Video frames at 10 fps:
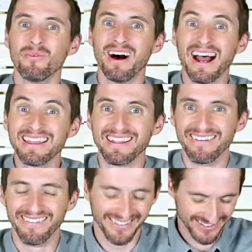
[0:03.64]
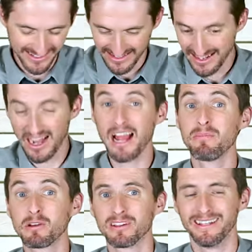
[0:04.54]
Well, hi there.
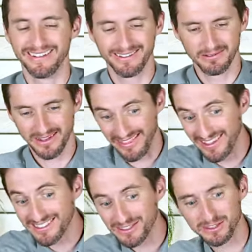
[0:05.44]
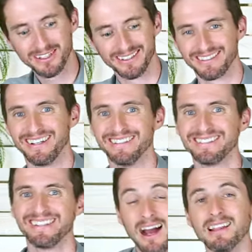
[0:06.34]
I'm Clint, and this is Gus
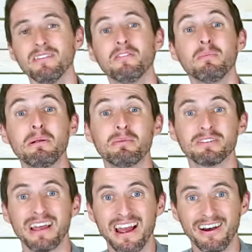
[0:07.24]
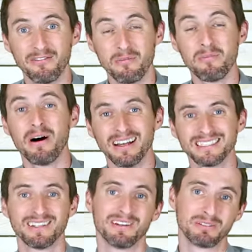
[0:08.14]
Gus. I love for people to have positive